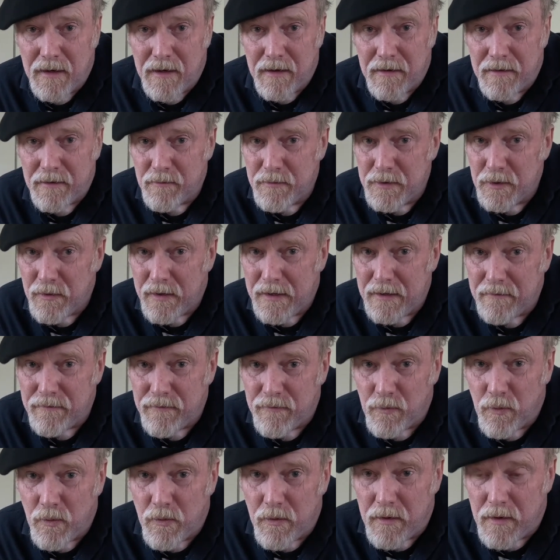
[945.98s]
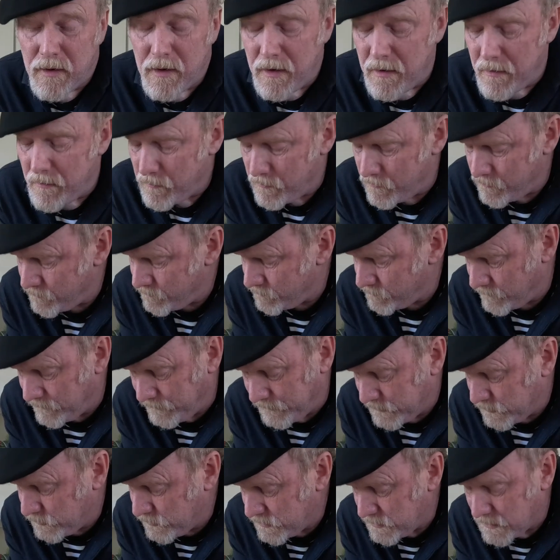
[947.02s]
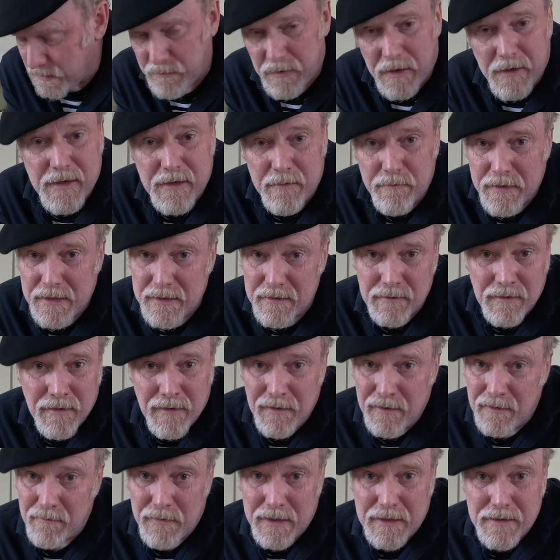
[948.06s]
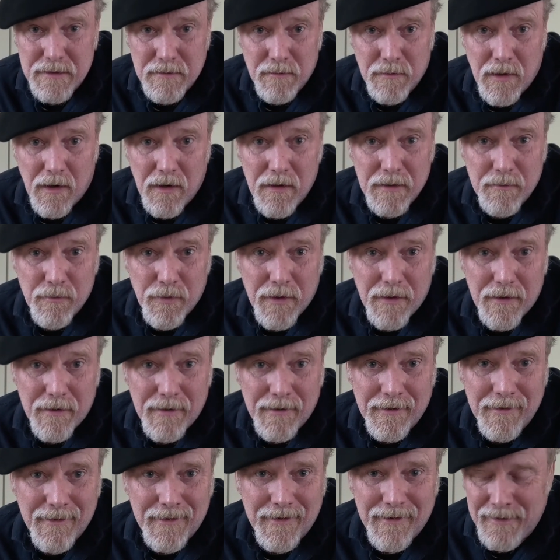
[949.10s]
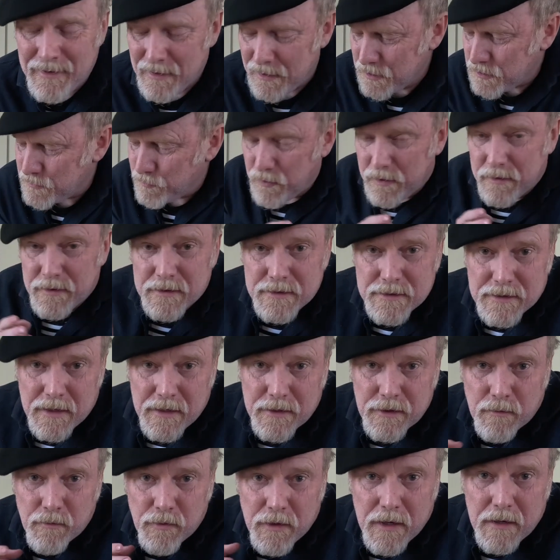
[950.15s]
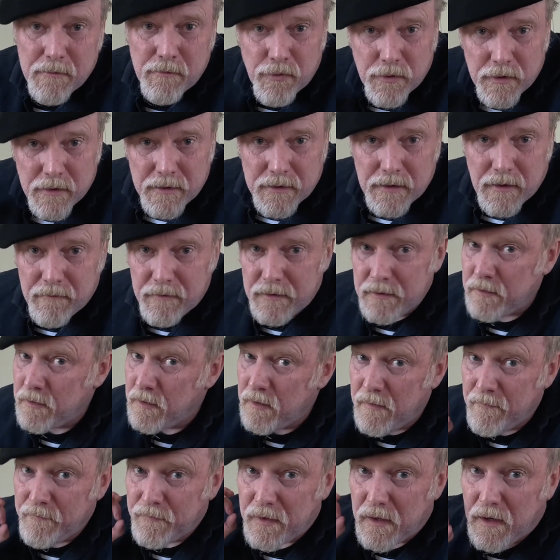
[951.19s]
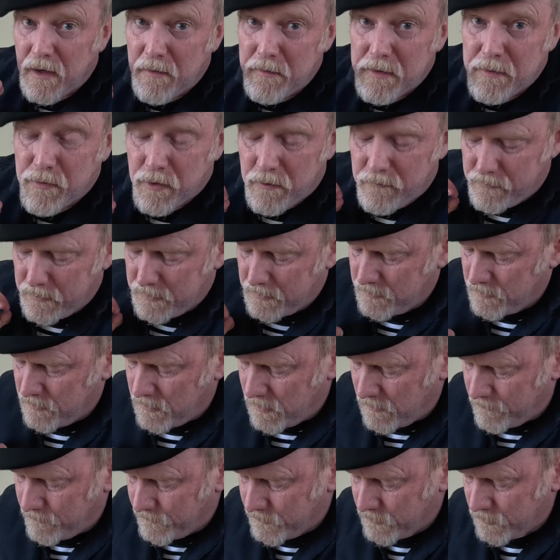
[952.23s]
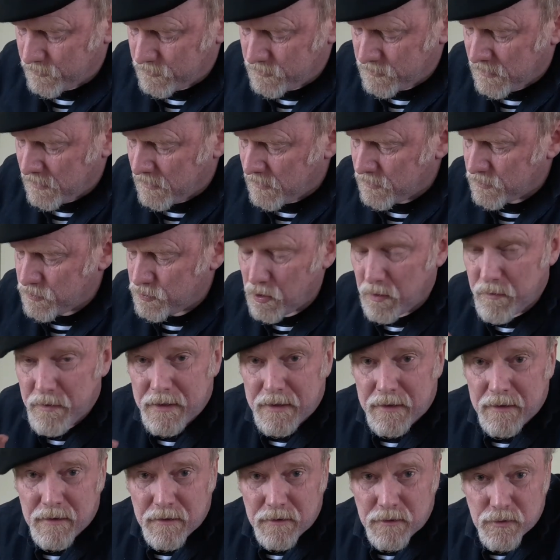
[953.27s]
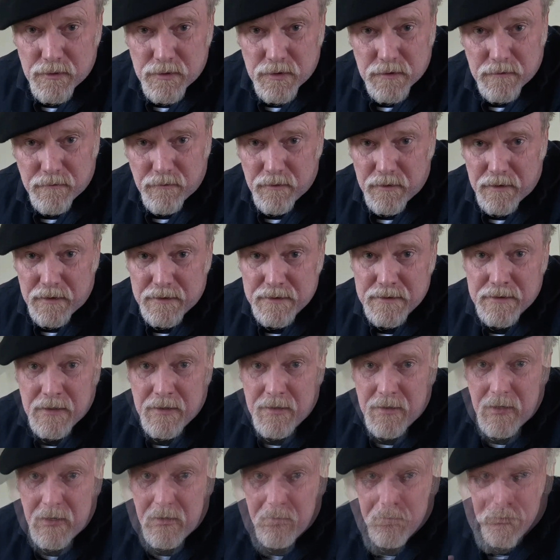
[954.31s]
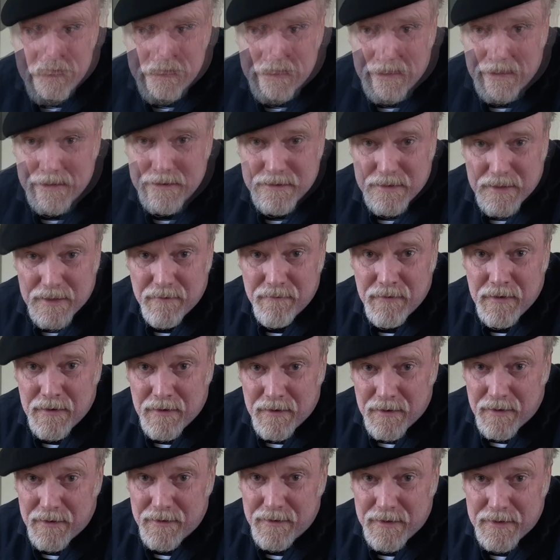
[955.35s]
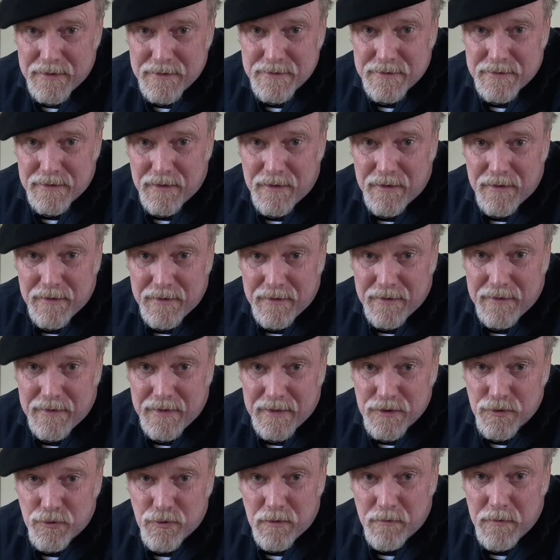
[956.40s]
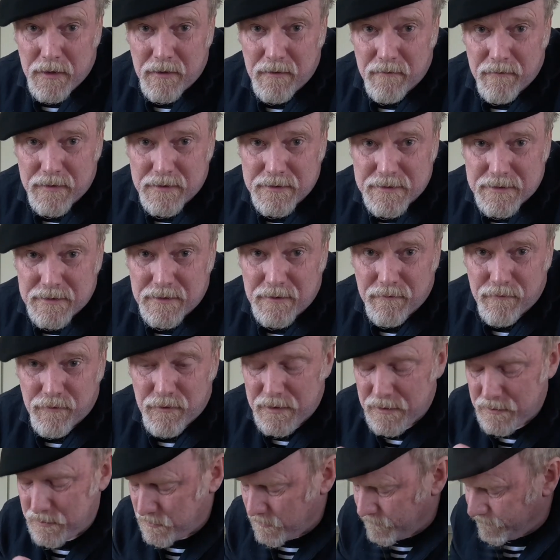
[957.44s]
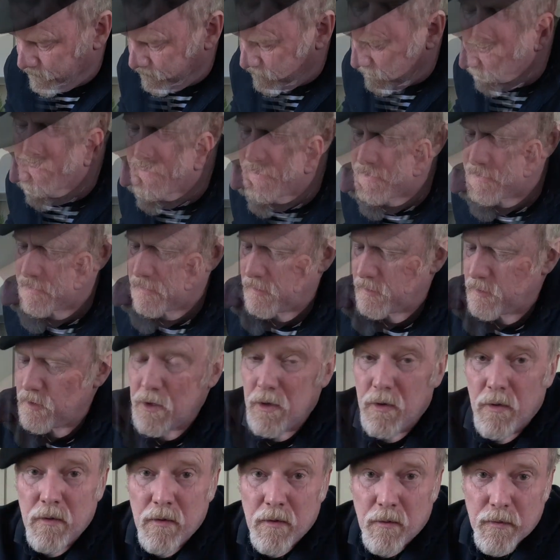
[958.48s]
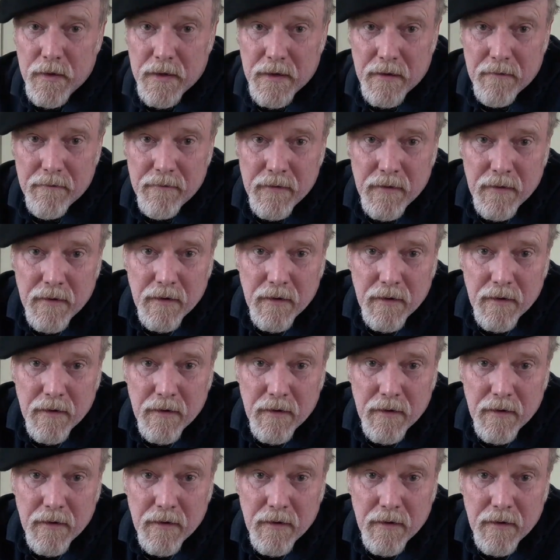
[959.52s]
It'd be great for just about it. Make some garlic bread. Spread this on your bread, put it in the oven. Be perfect. There's so many uses for this. It's always nice to have a nice extra amount of this in the fridge. For the escargot, we have